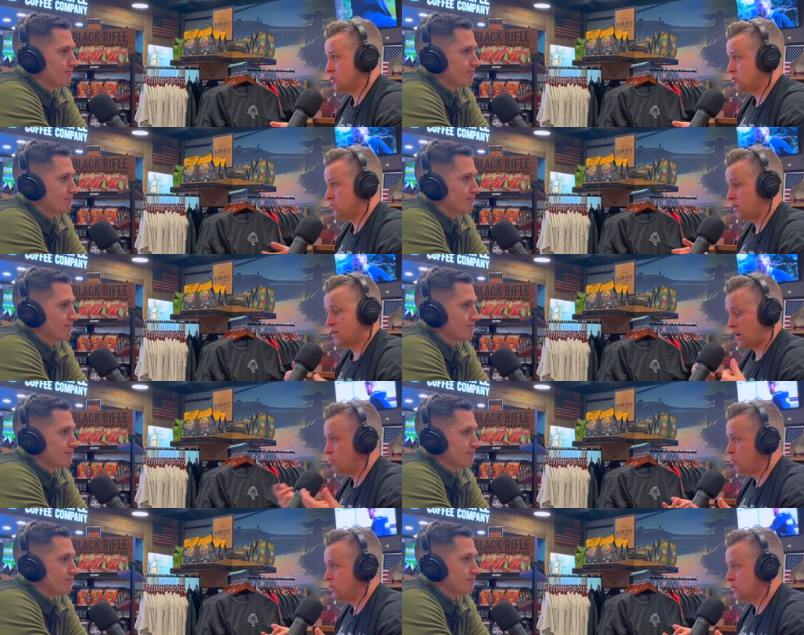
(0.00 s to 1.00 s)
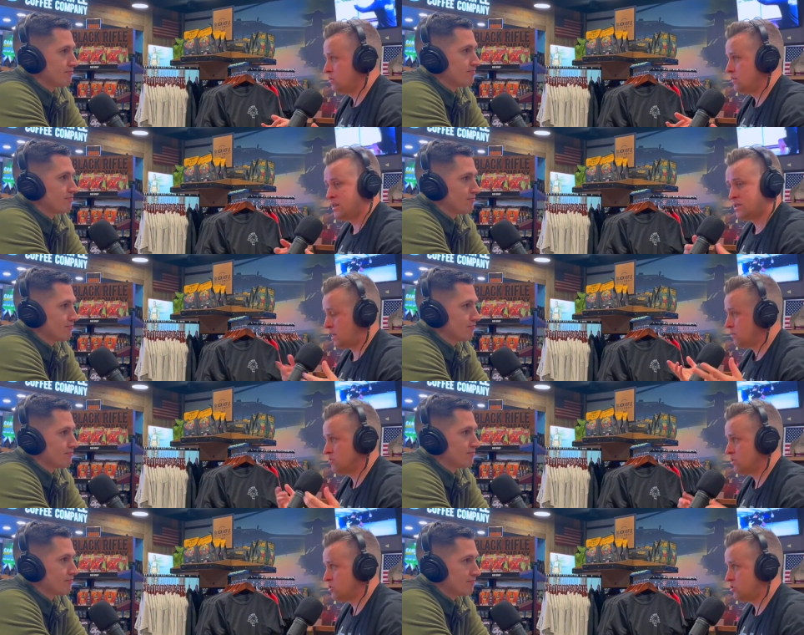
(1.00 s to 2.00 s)
Speaker 1: it to me, and I would, and they'd
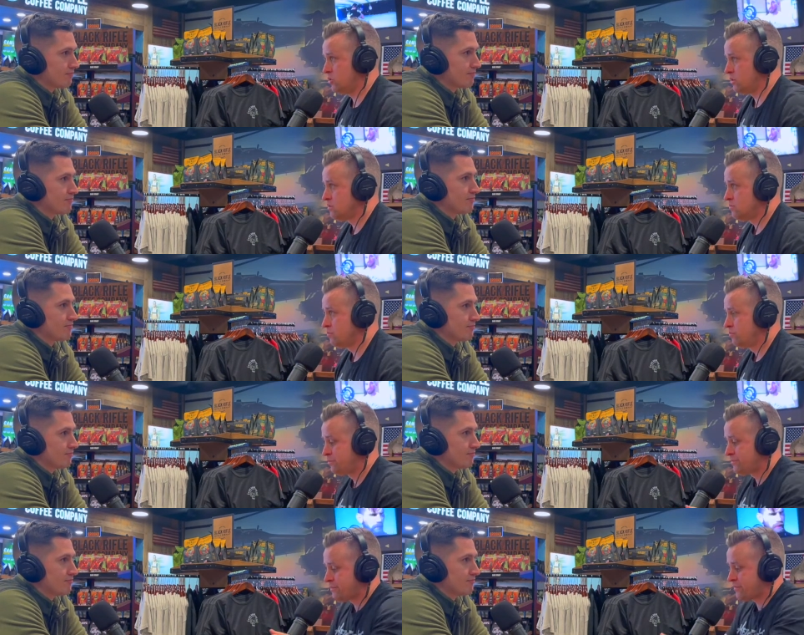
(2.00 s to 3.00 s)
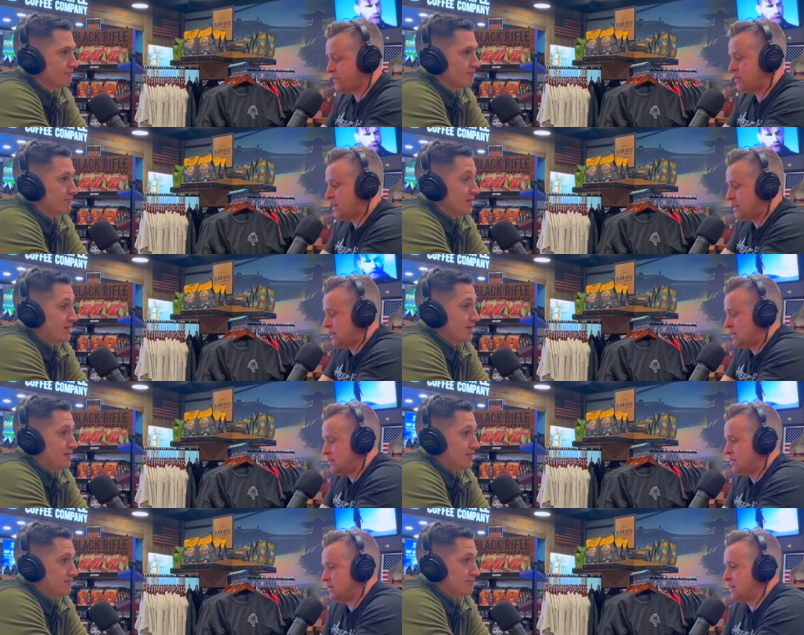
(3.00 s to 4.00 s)
say, let's do it. And
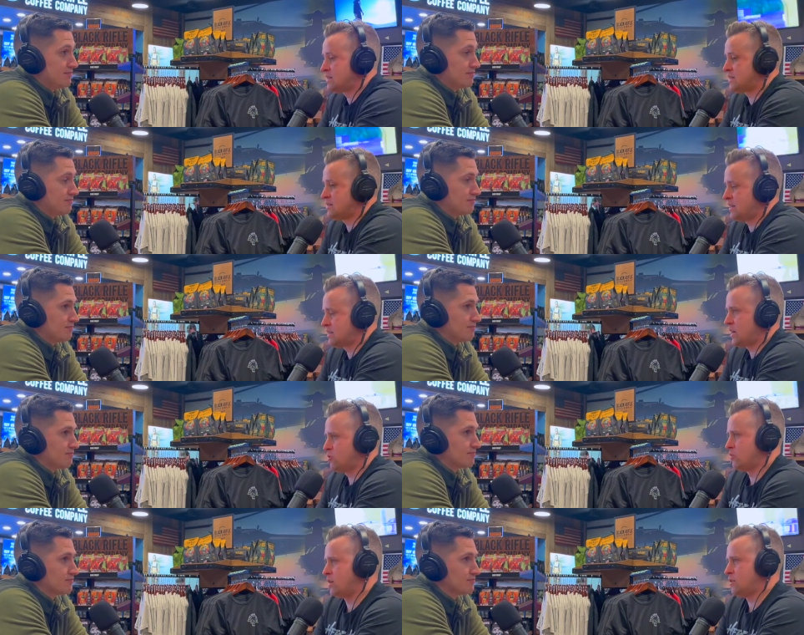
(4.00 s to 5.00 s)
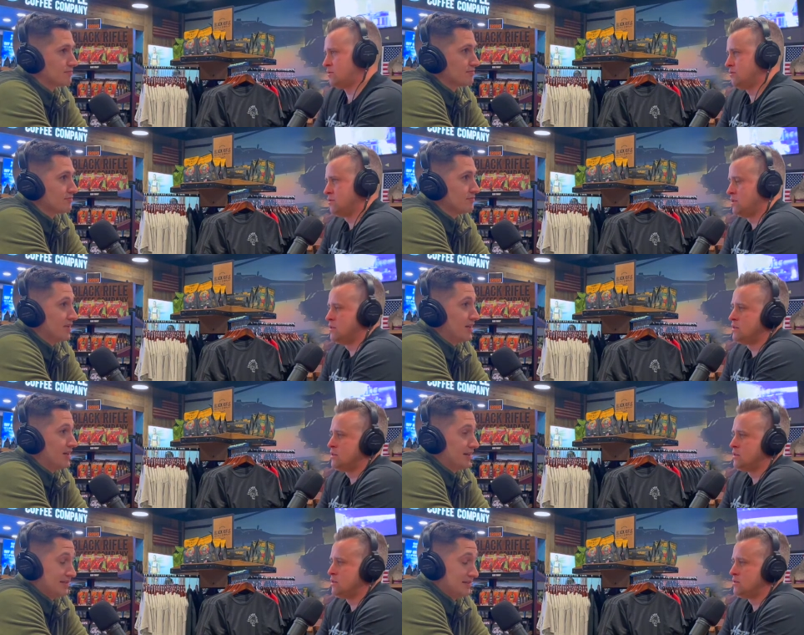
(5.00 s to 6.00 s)
that's that's kind of rare.
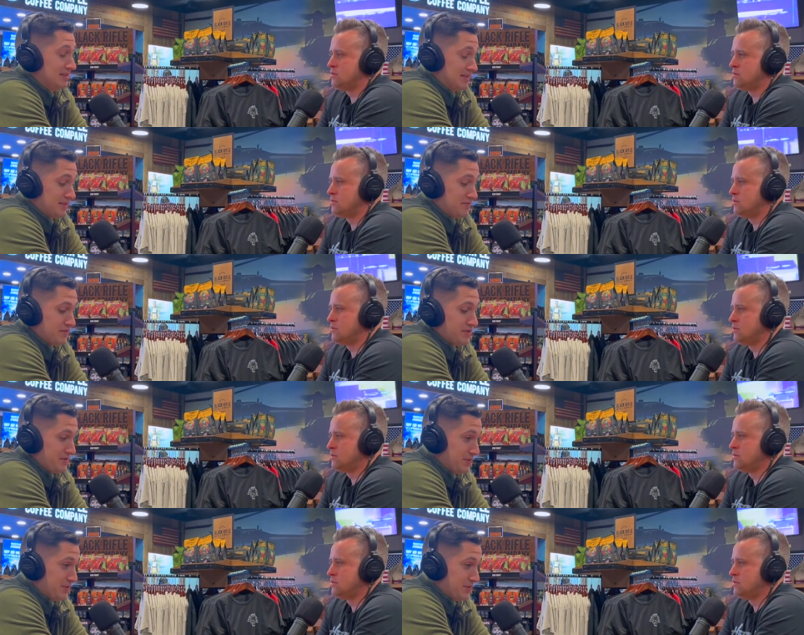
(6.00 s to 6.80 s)
I
Speaker 2: think that's very